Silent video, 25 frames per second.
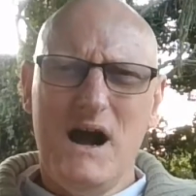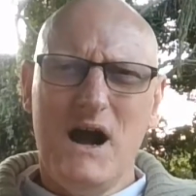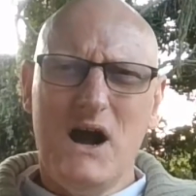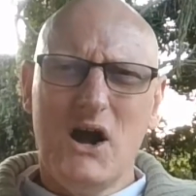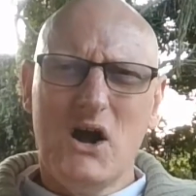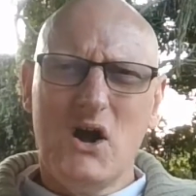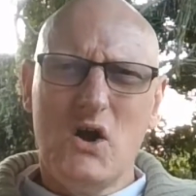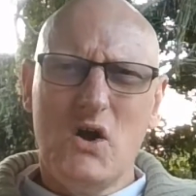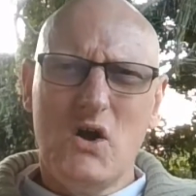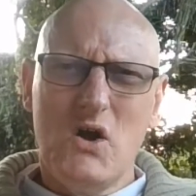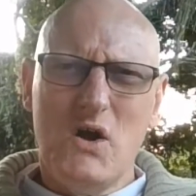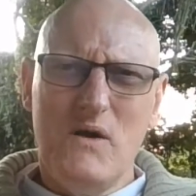
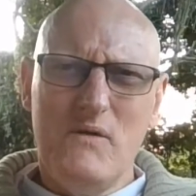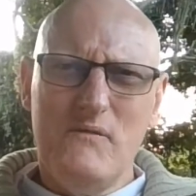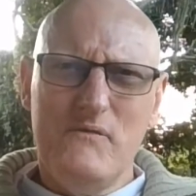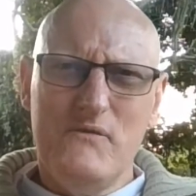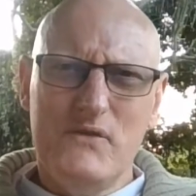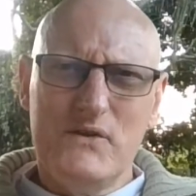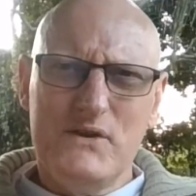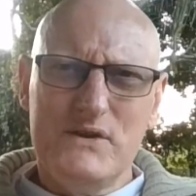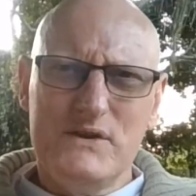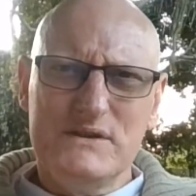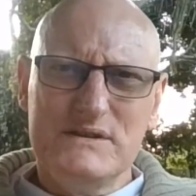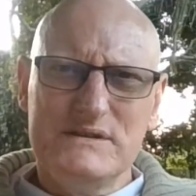A
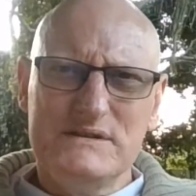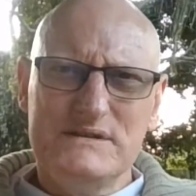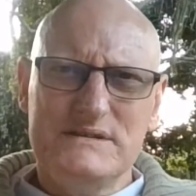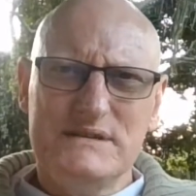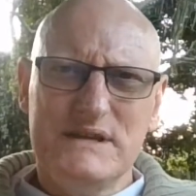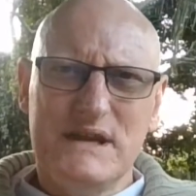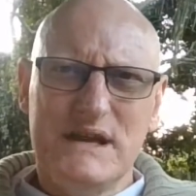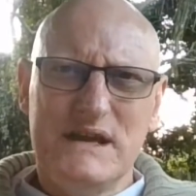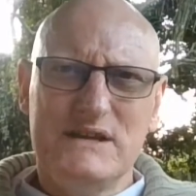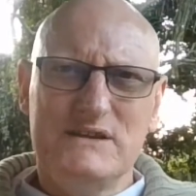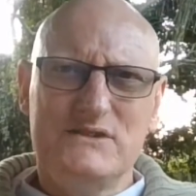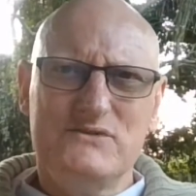
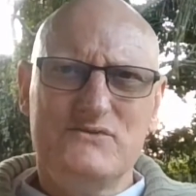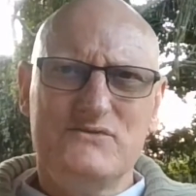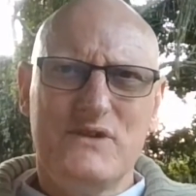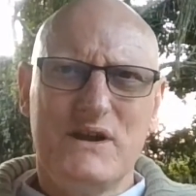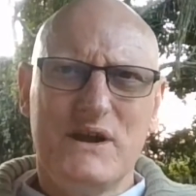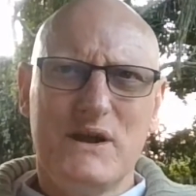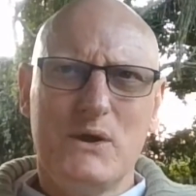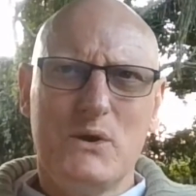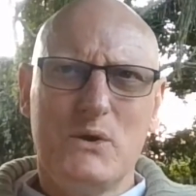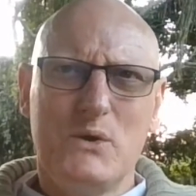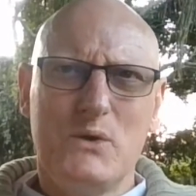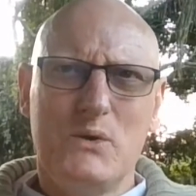confidence and
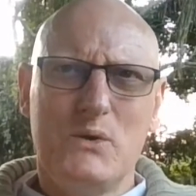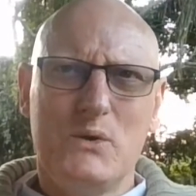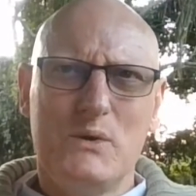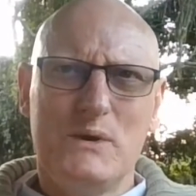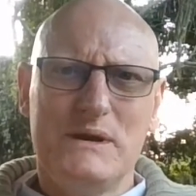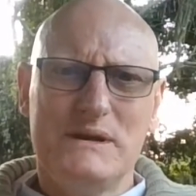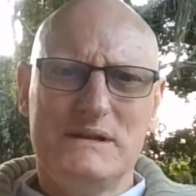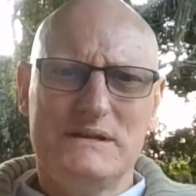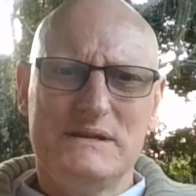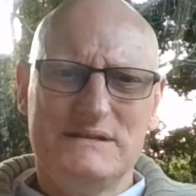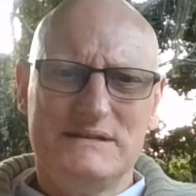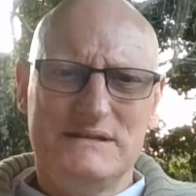
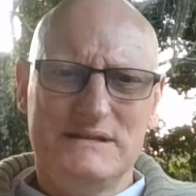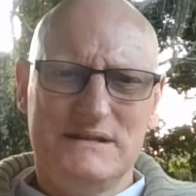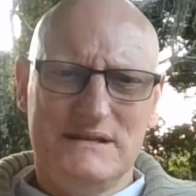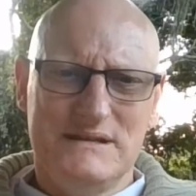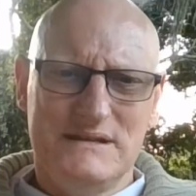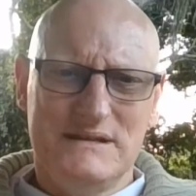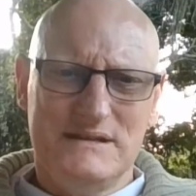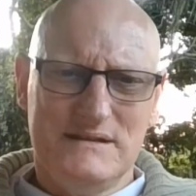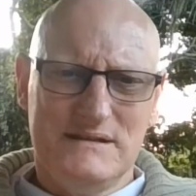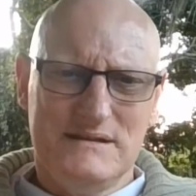tranquility.